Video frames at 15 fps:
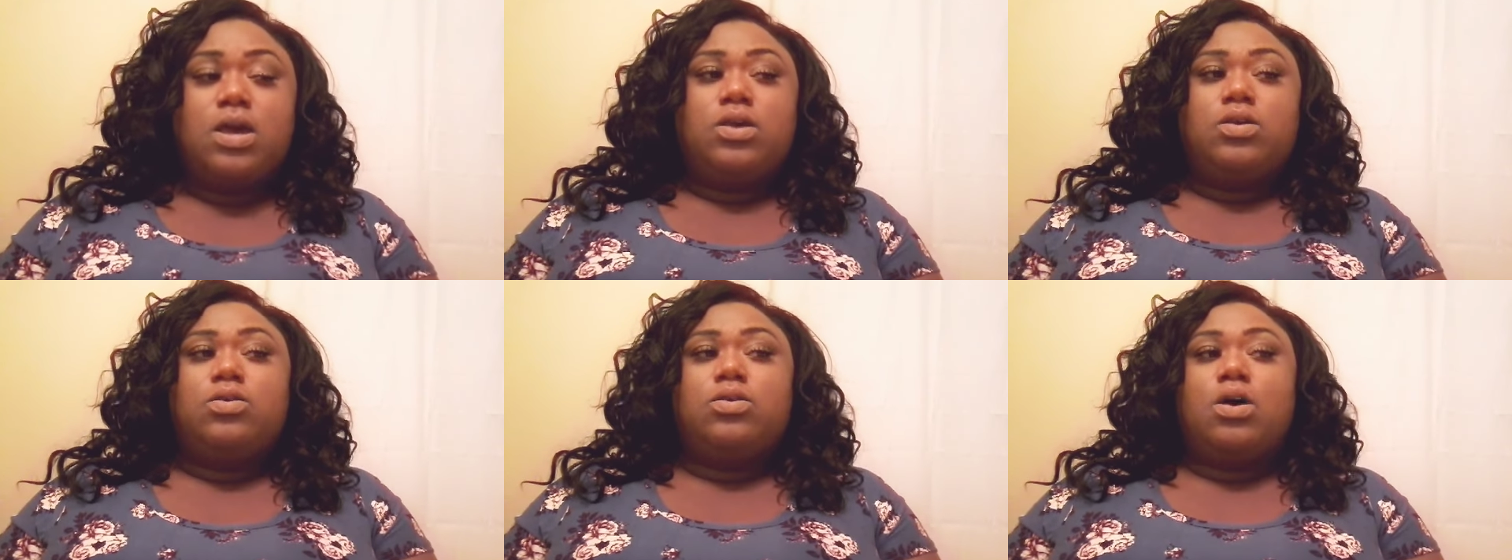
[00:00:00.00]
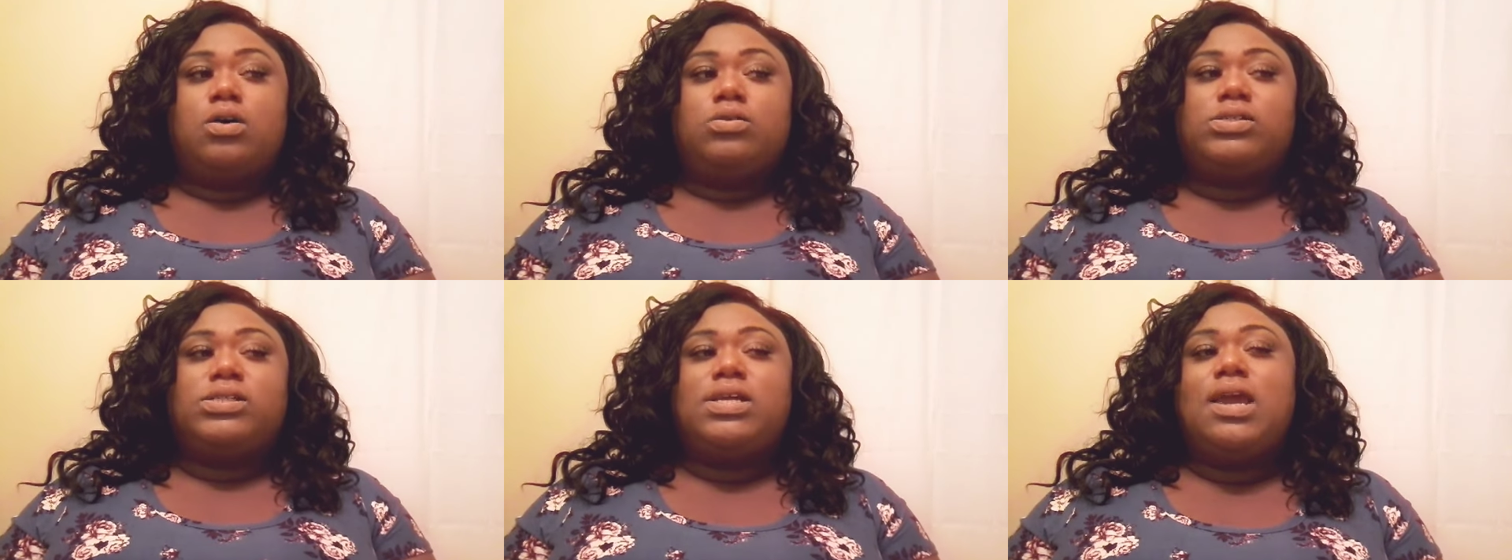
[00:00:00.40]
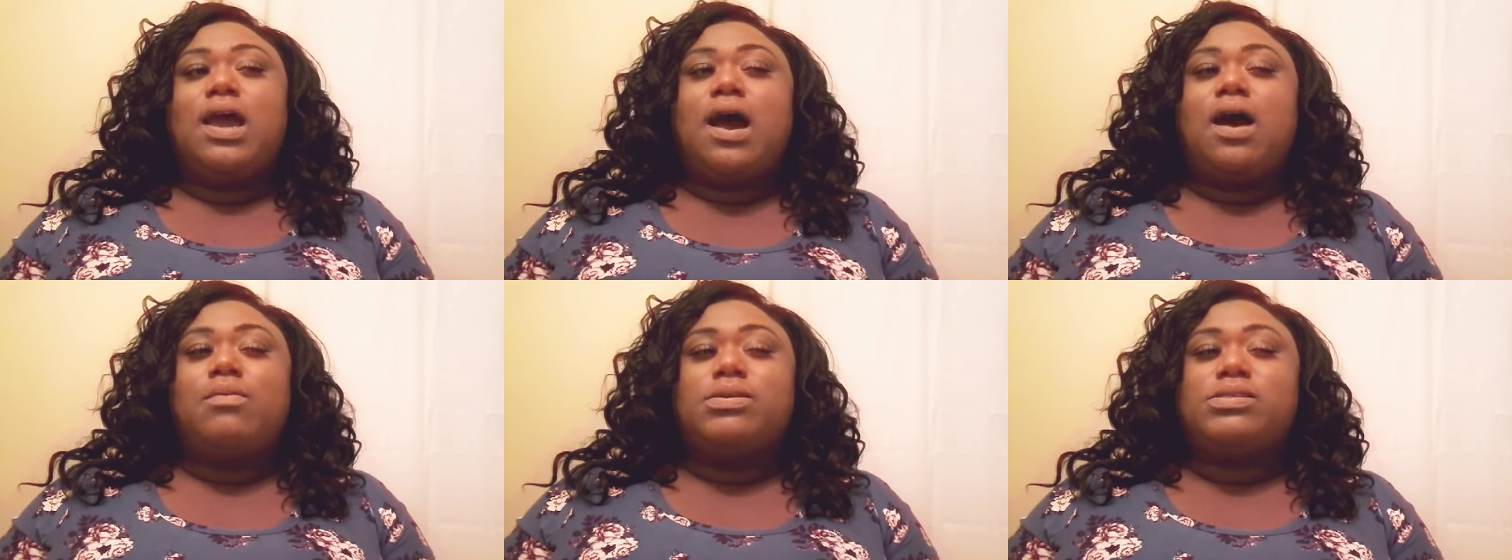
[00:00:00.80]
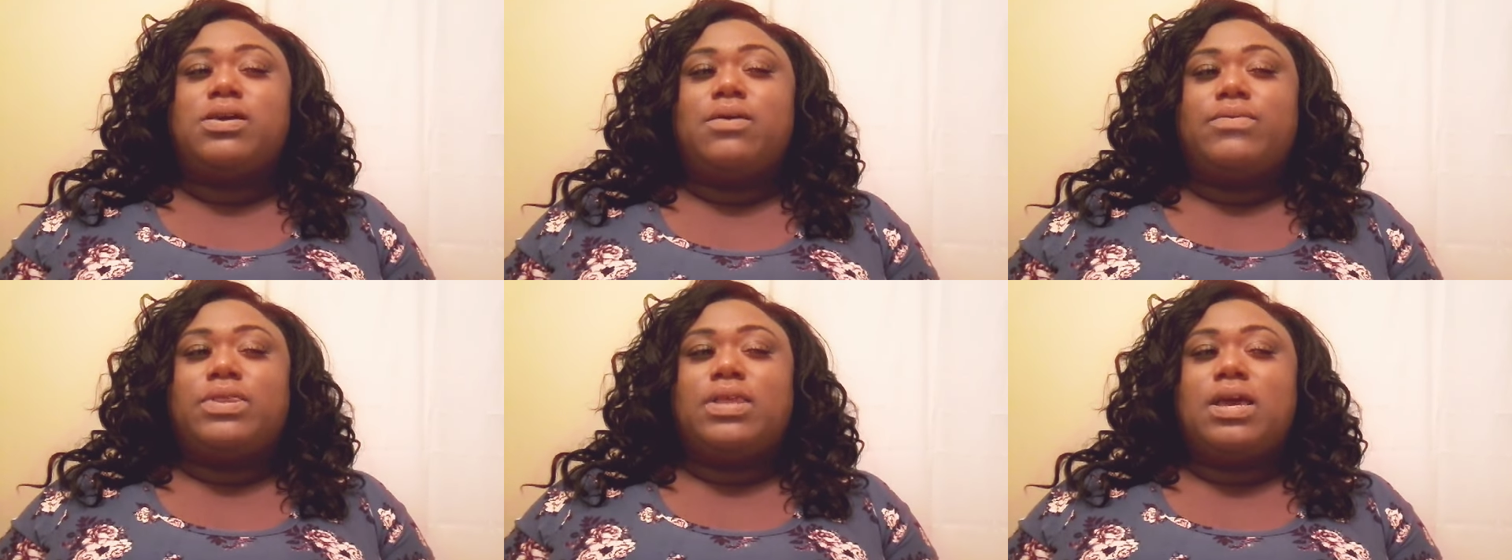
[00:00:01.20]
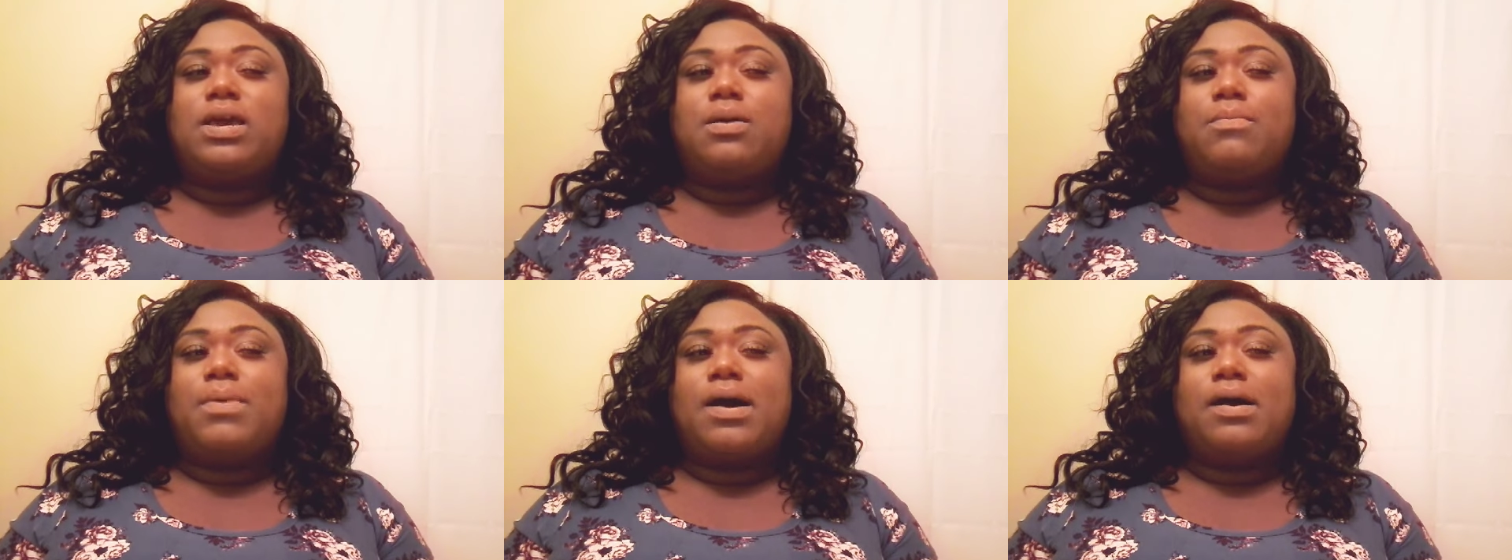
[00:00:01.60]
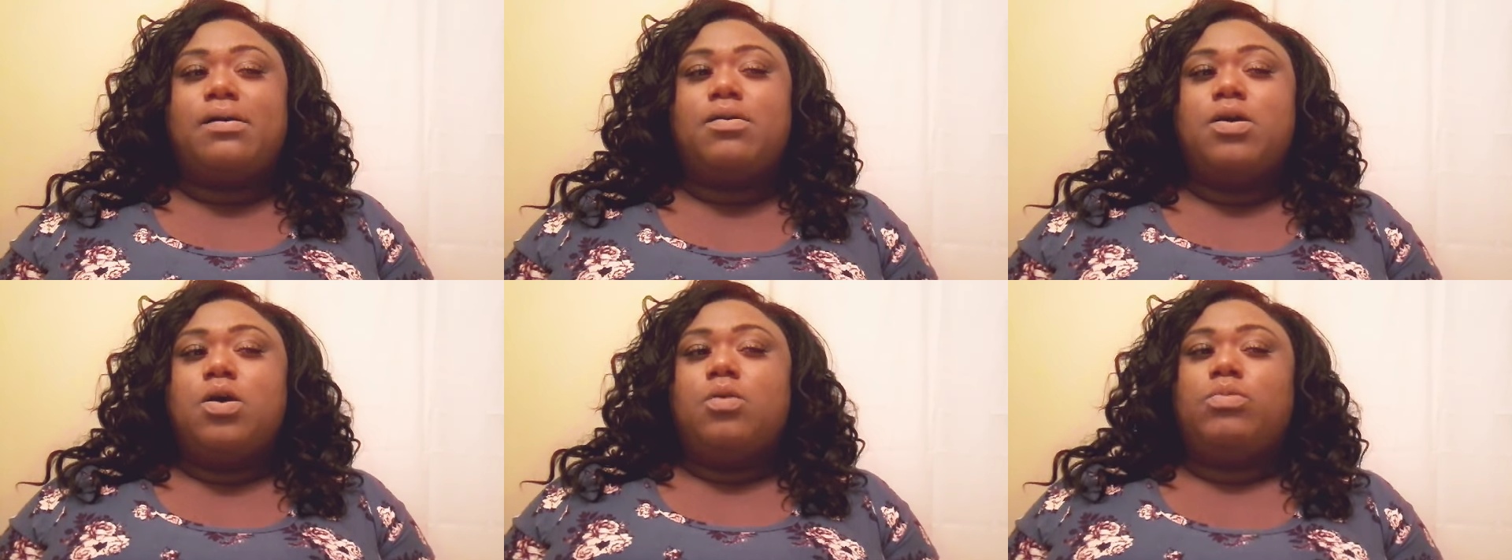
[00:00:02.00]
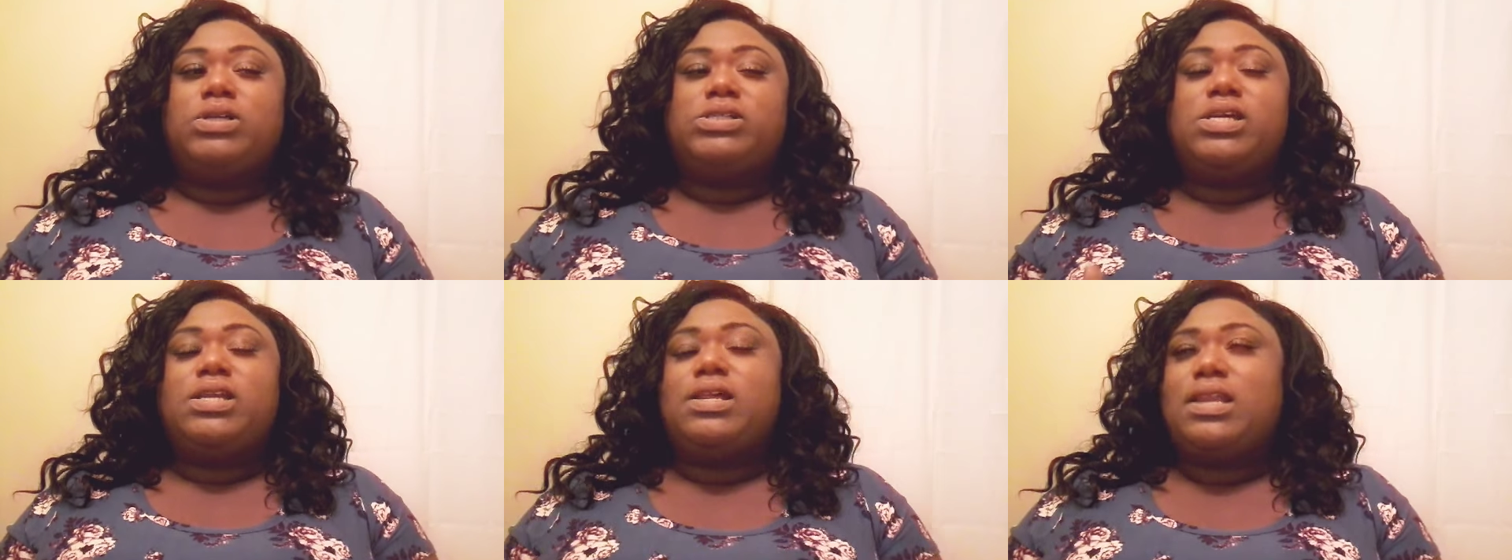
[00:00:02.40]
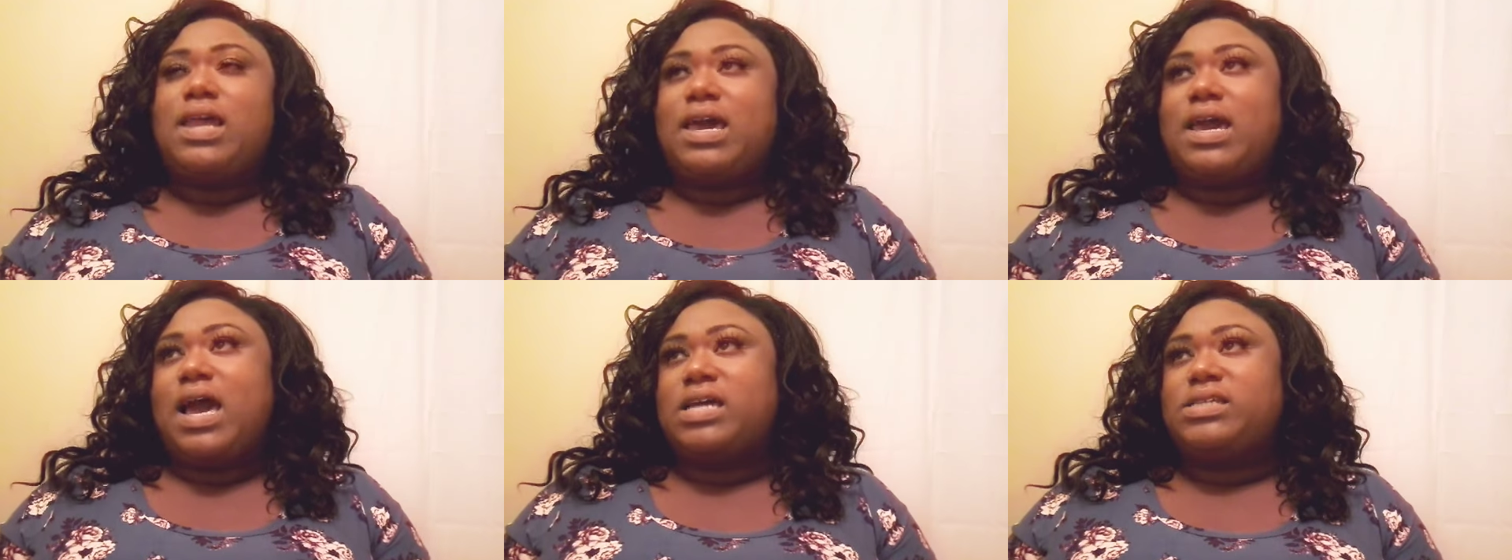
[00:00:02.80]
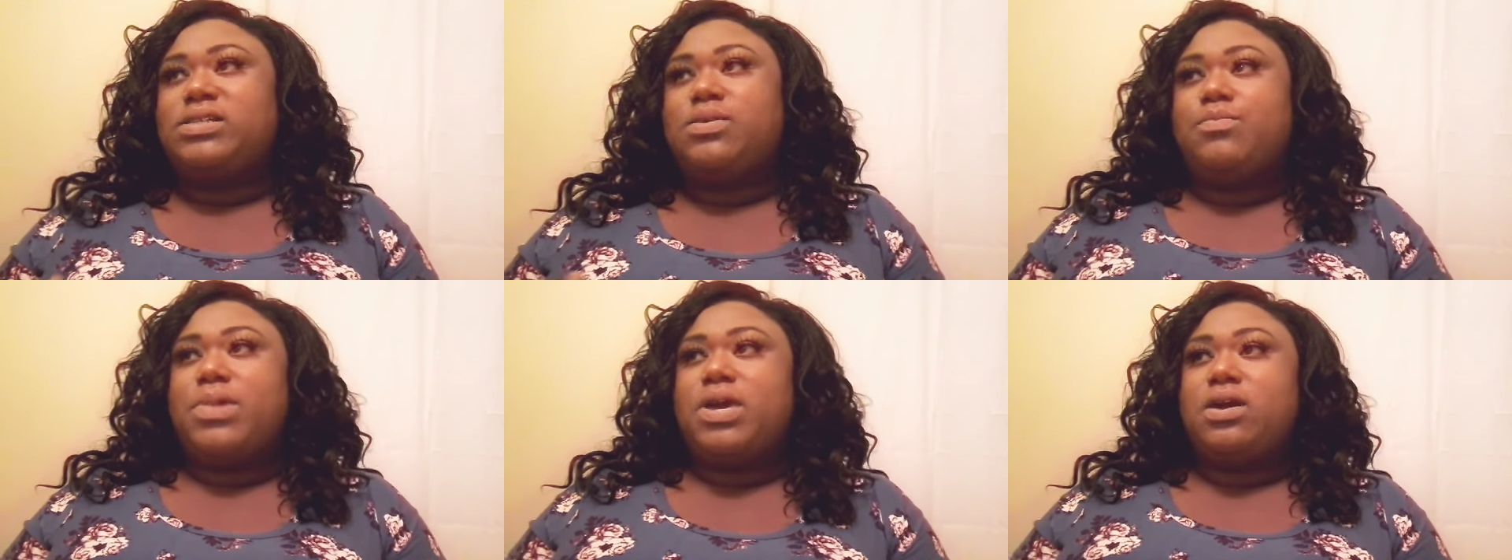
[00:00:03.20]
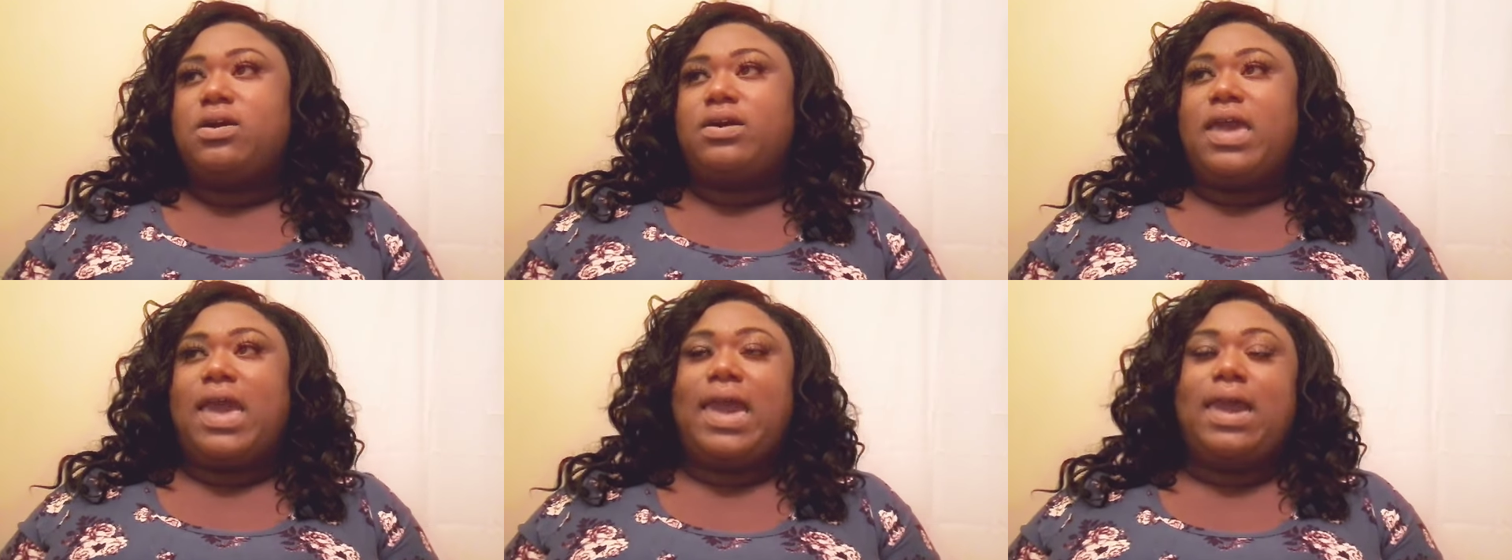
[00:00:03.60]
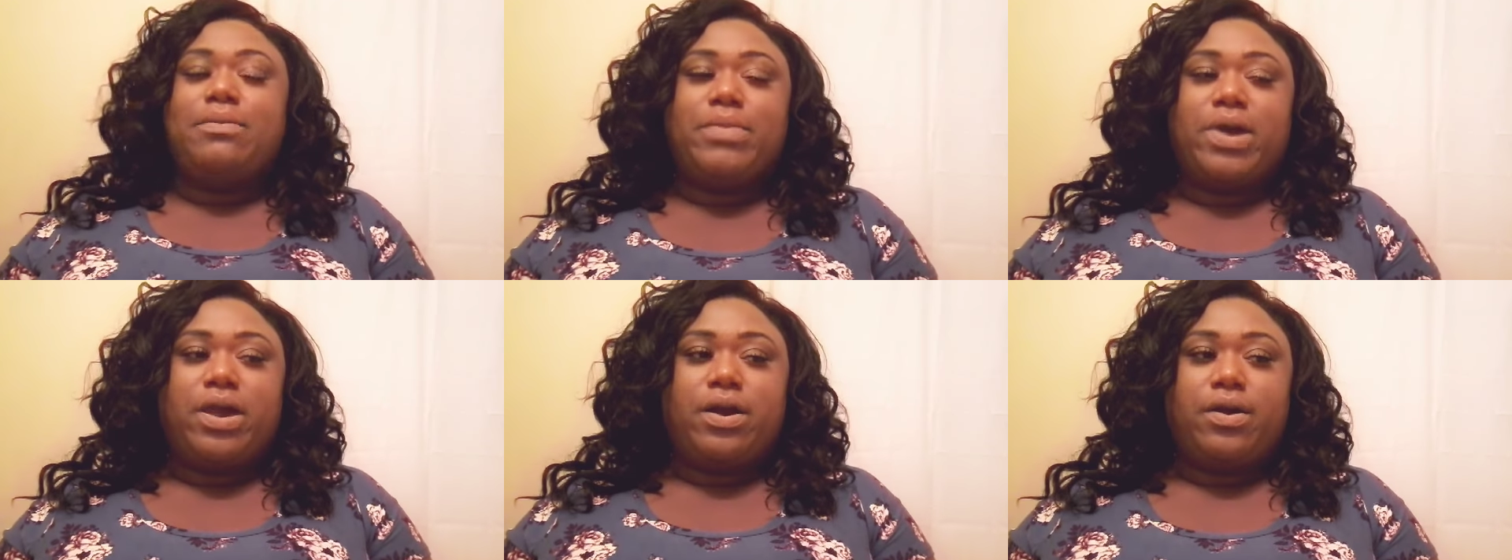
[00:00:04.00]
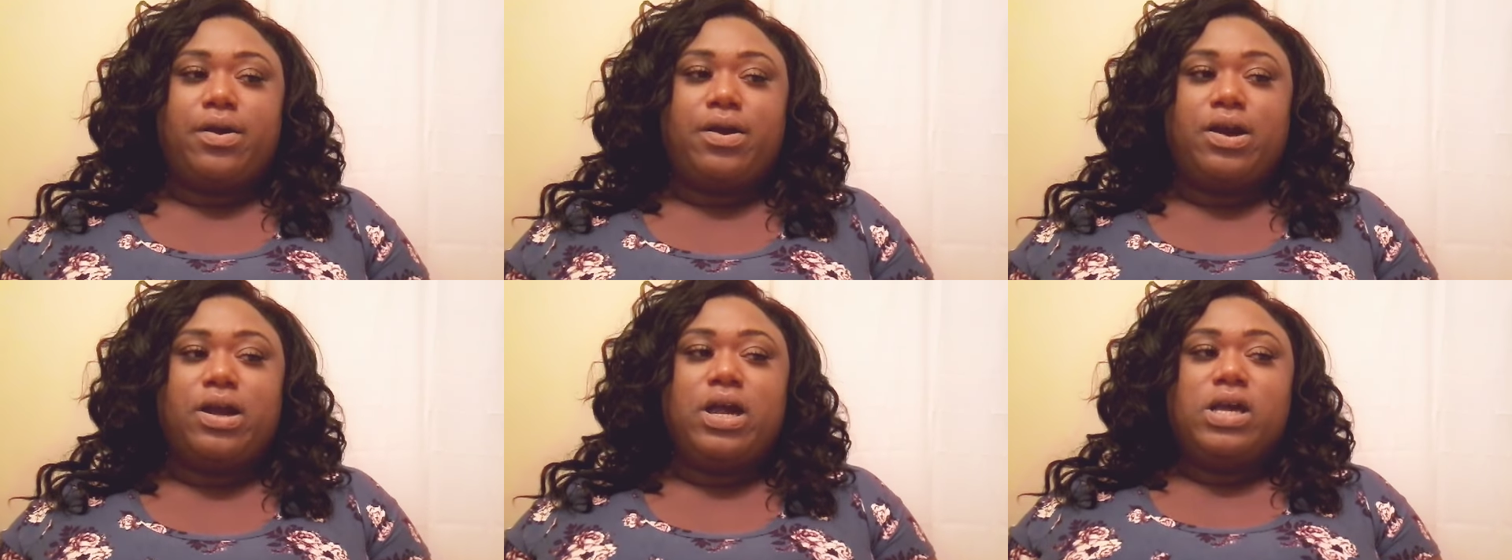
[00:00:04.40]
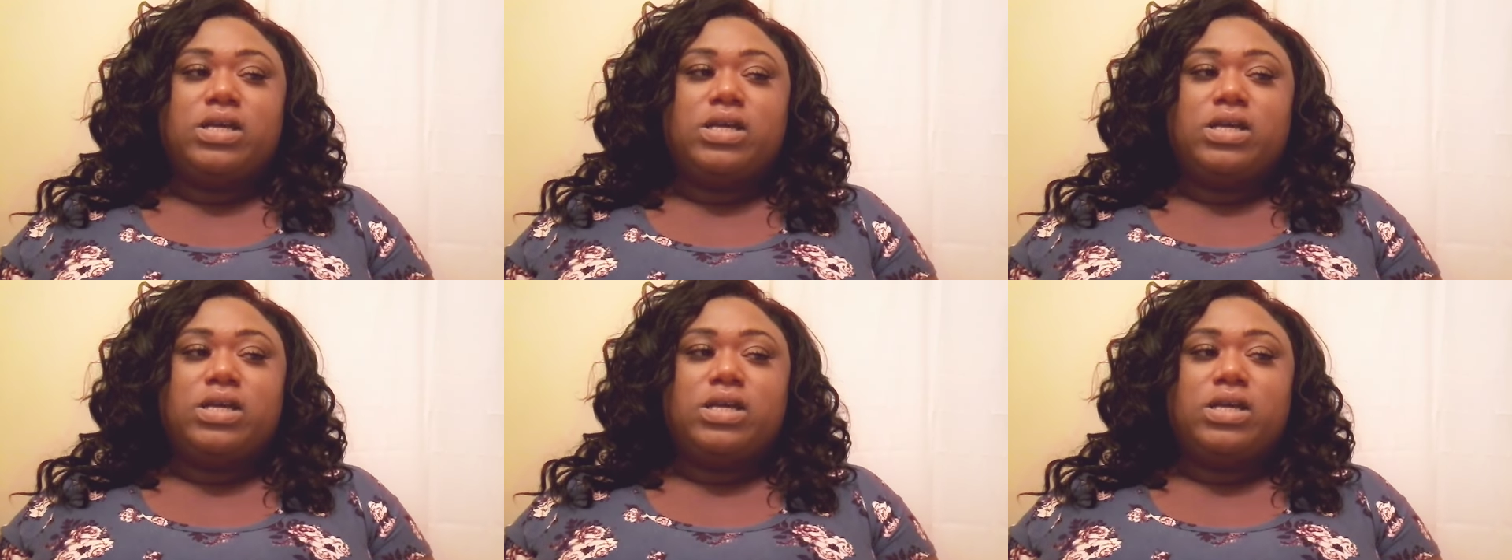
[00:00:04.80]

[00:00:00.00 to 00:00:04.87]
You know, she always have a thing about, well, she didn't like how Shamia came at her,